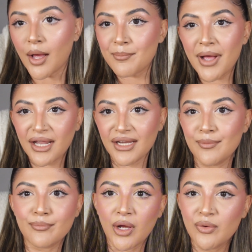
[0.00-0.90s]
A matte
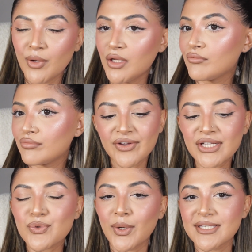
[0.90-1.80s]
lip moment. Giving
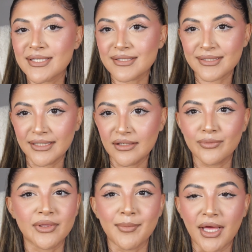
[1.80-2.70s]
2016
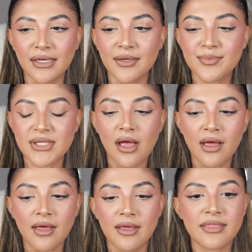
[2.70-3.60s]
with the matte lips.
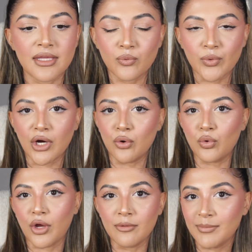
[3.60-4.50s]
I think we are
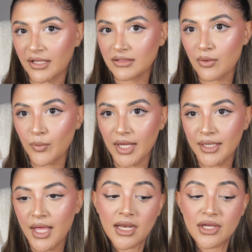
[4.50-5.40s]
all going back that
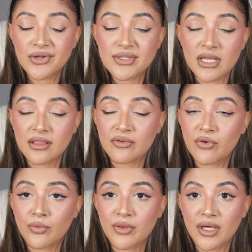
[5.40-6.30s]
way. And I don't see anything
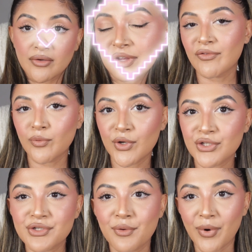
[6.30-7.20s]
wrong with it. haven't
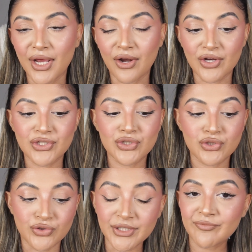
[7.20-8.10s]
watched my last
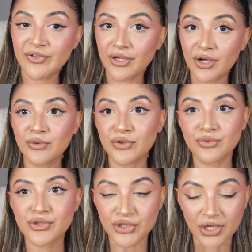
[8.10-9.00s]
stream video,
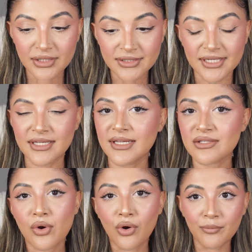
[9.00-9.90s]
you should. It
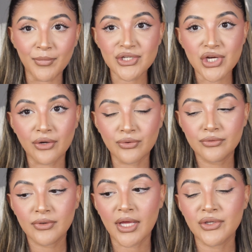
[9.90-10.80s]
is on my
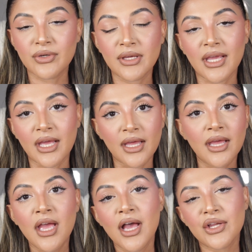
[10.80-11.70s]
channel and you can get
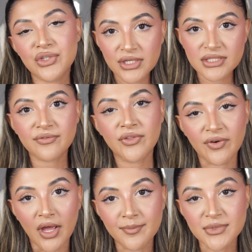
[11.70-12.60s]
a gist of the
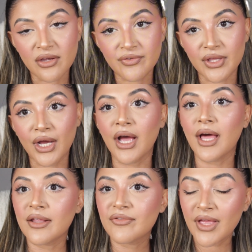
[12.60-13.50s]
vibes over there.
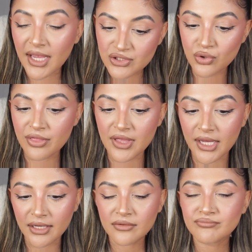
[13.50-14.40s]
And if that is your
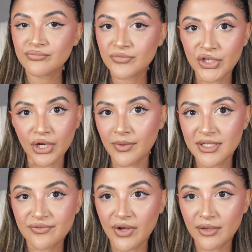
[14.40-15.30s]
thing, you know where
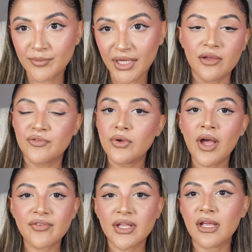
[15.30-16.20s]
to find me. If you
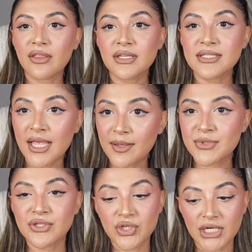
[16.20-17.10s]
have any other
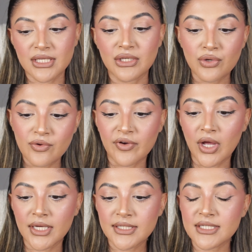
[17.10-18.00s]
tips and tricks that you
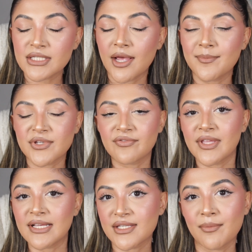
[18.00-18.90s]
find in terms of
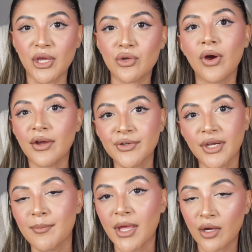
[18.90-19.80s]
things that make your
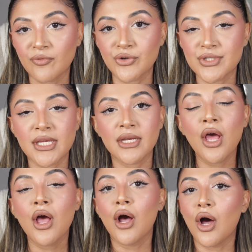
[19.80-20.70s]
everyday makeup routine
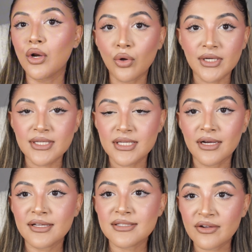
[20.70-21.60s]
a lot
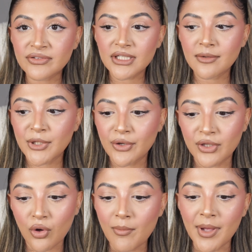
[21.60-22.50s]
easier, definitely let me know in
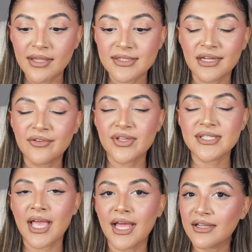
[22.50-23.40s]
the comments. And if
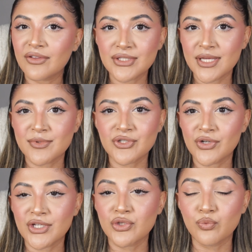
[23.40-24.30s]
there's any other tips and
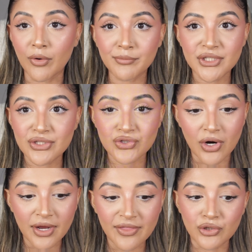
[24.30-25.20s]
tricks you want me to
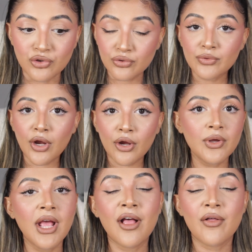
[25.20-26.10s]
try that you know
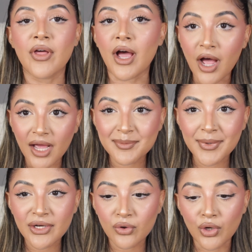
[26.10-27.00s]
that I
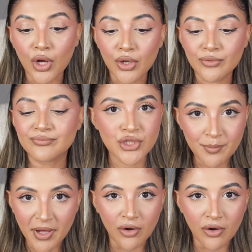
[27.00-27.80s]
may not know, super